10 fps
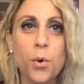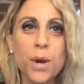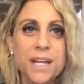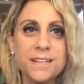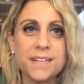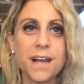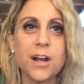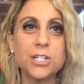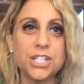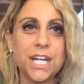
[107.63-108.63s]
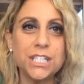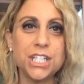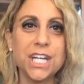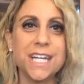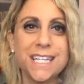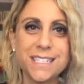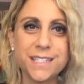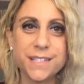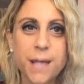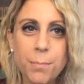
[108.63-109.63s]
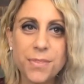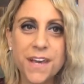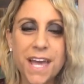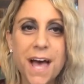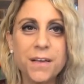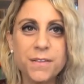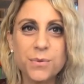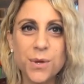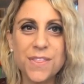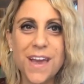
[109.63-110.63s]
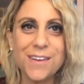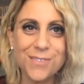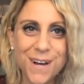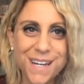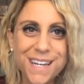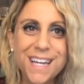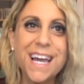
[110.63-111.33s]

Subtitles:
points are changing into something else with Avon.